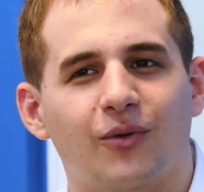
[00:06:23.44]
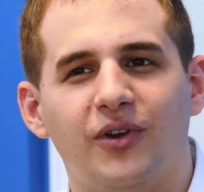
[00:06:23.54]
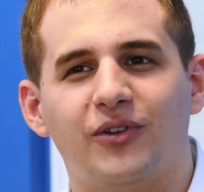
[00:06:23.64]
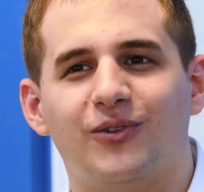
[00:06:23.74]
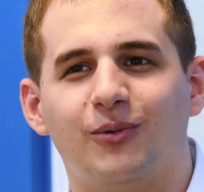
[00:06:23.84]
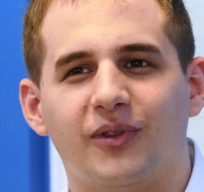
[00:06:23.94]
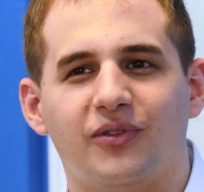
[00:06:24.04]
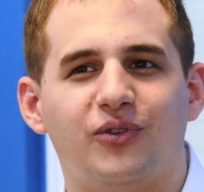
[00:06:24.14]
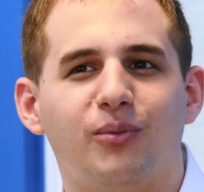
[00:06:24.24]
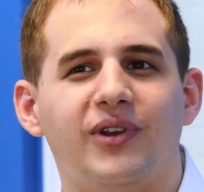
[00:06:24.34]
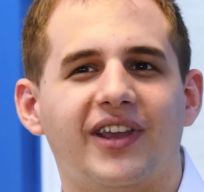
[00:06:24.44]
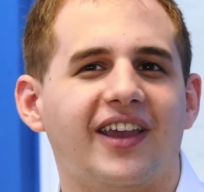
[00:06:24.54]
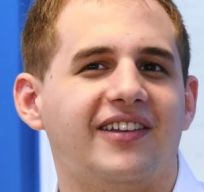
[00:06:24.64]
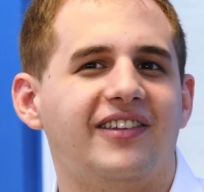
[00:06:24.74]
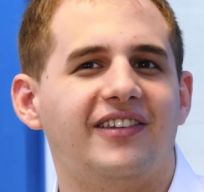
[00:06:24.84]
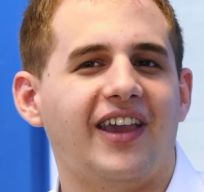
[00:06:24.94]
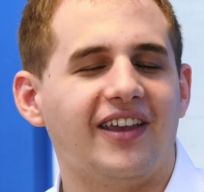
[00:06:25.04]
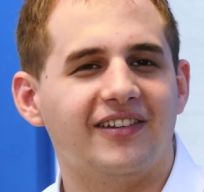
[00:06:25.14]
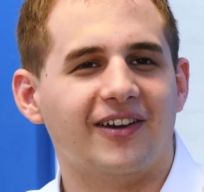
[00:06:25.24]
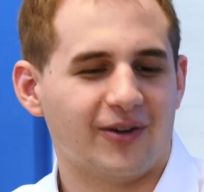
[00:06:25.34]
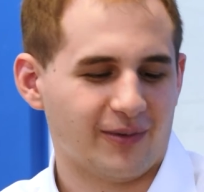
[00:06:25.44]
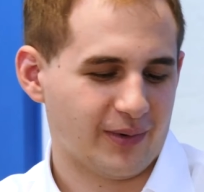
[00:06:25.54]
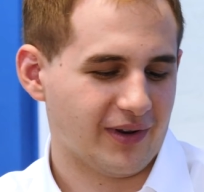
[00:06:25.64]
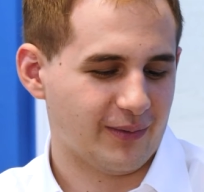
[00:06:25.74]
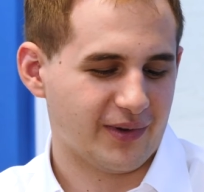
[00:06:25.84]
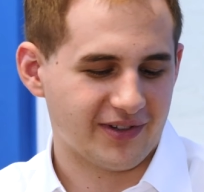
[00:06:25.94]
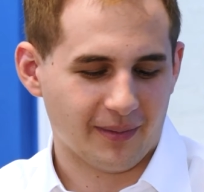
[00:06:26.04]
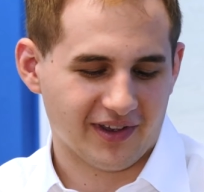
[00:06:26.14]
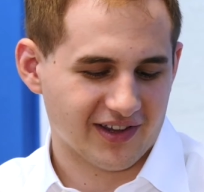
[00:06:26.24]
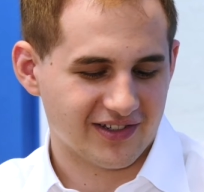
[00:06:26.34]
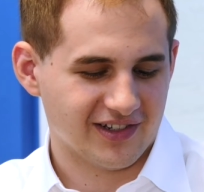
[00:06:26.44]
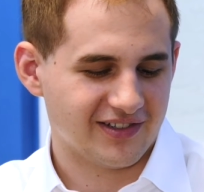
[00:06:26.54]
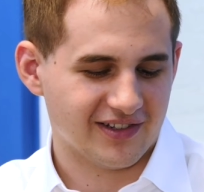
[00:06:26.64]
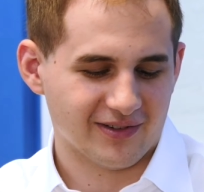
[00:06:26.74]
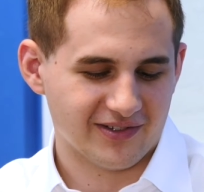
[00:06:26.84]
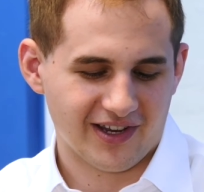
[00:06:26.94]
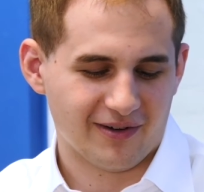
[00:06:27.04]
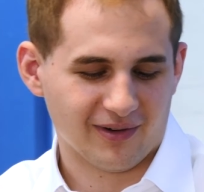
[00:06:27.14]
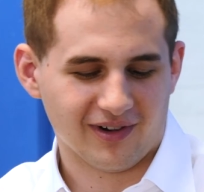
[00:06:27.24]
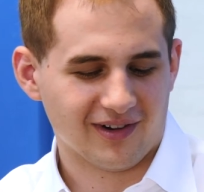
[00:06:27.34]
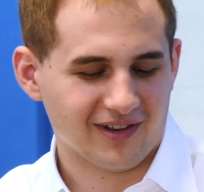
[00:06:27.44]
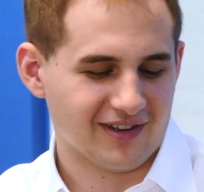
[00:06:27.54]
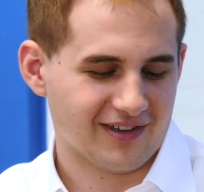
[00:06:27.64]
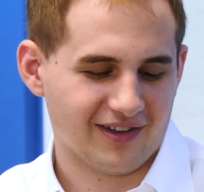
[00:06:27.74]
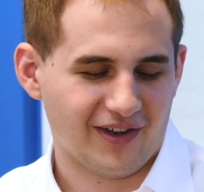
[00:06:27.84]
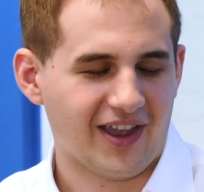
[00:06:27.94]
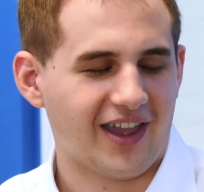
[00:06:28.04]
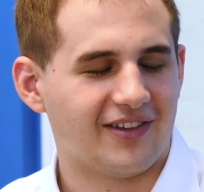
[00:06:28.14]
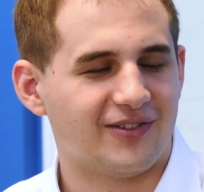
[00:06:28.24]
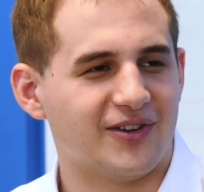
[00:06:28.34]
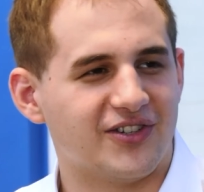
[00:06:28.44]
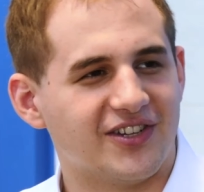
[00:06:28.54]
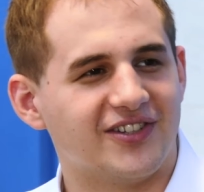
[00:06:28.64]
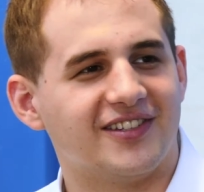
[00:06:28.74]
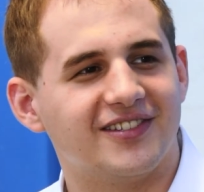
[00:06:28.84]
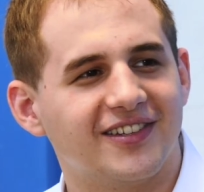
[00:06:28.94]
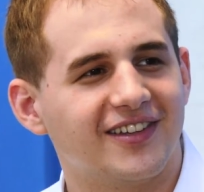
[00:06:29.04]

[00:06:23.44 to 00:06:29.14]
What do you do with duplicate data when something is listed on several search engines?